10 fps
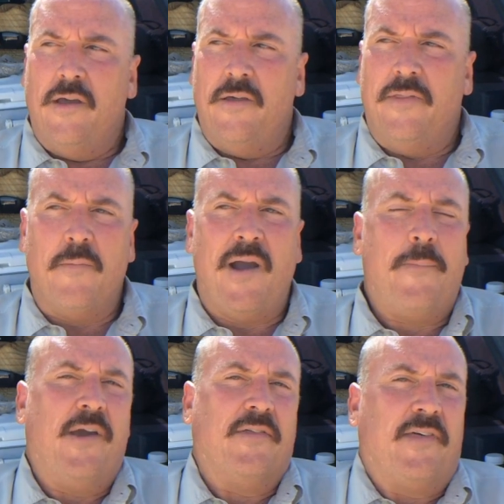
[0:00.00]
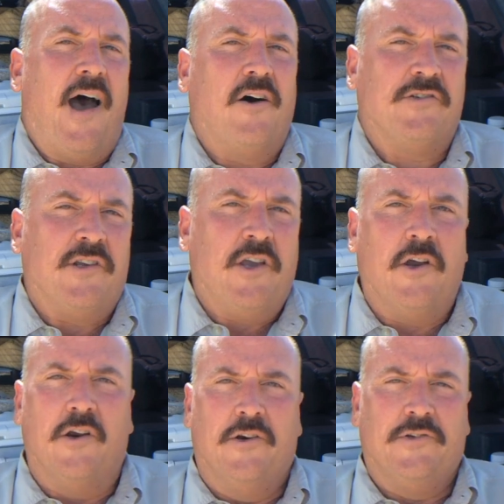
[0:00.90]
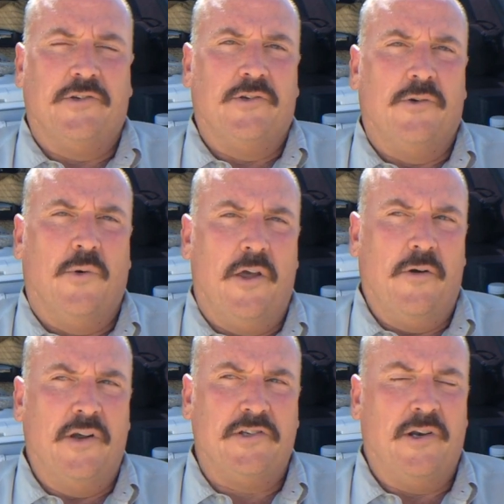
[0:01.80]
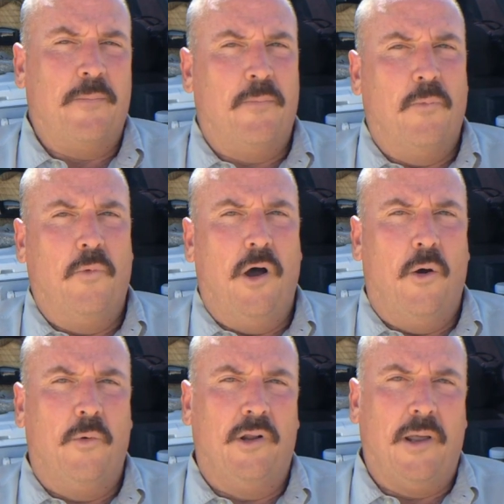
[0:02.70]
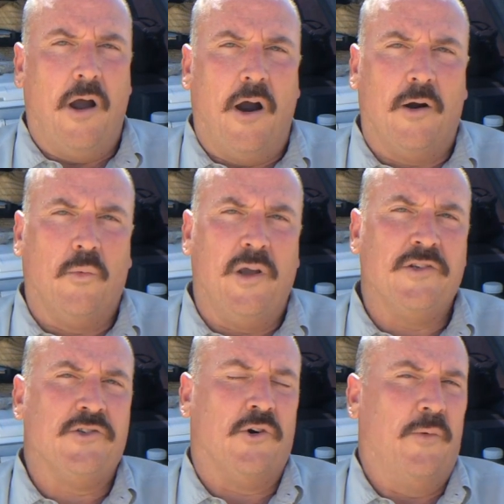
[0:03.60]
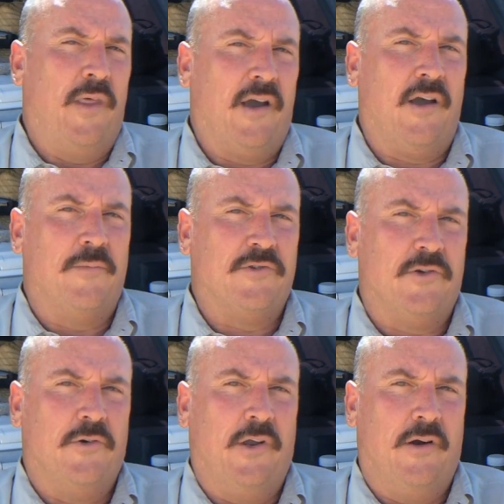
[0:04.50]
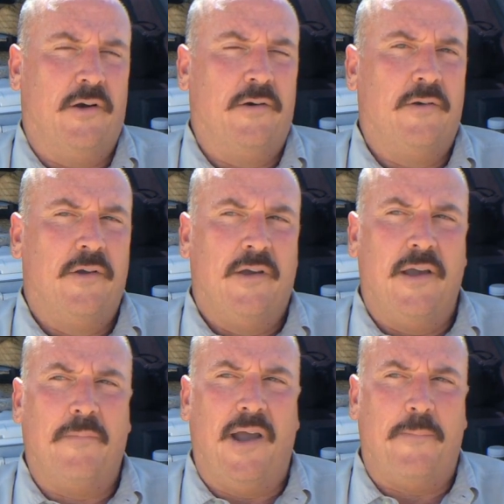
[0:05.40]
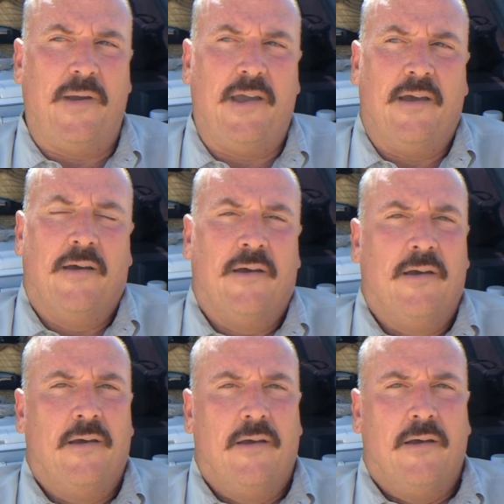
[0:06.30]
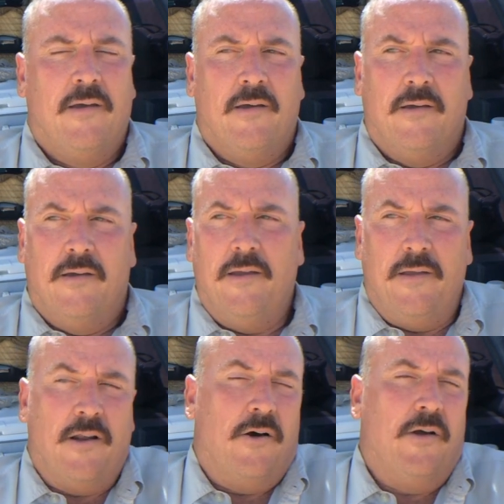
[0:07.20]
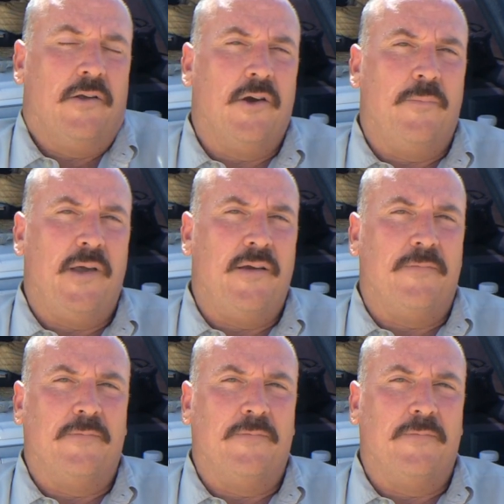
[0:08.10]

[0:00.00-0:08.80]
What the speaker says: there might be 1,000 years where there isn't a really hard windstorm that comes through here. It might be it could be